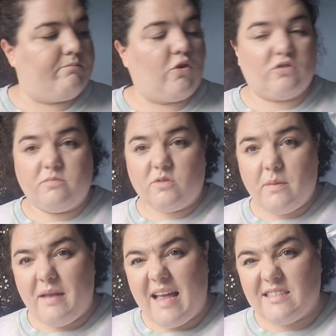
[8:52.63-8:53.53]
got some
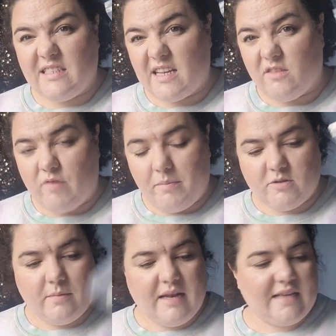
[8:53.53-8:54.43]
swim elastic, the rubber
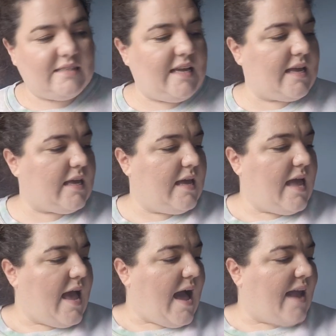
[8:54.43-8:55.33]
swim elastic.
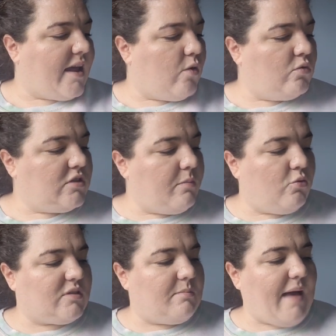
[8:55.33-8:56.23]
And I also
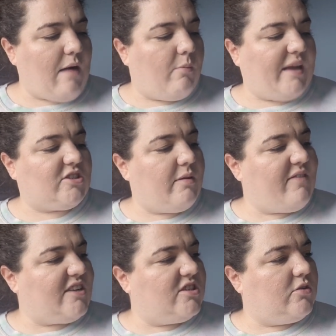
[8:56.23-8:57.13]
bought some power mesh. Now, I've
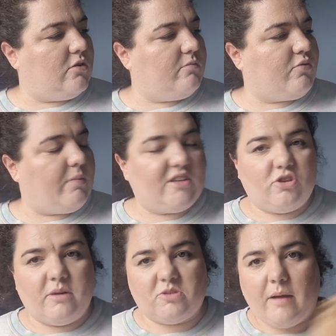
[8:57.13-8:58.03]
actually got probably
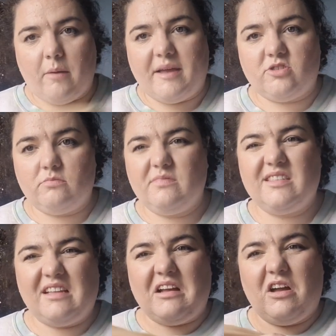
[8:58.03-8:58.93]
too much power mesh.
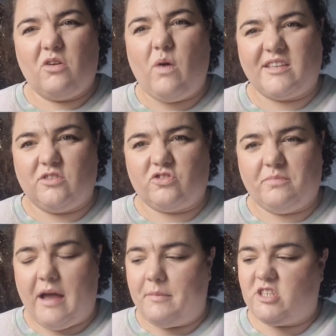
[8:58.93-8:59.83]
It's like quite a lot of
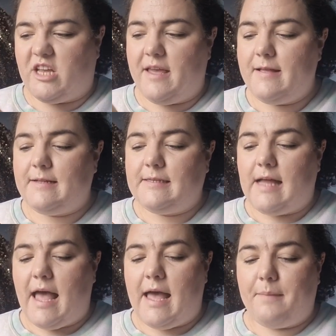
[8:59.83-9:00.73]
power mesh here.
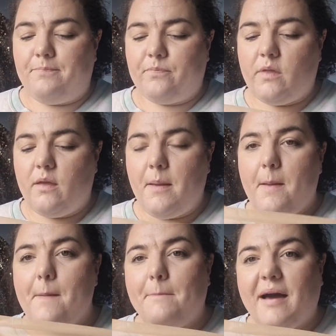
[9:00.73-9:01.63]

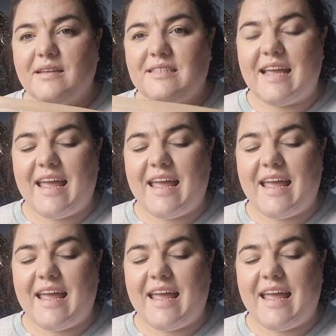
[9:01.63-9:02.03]
But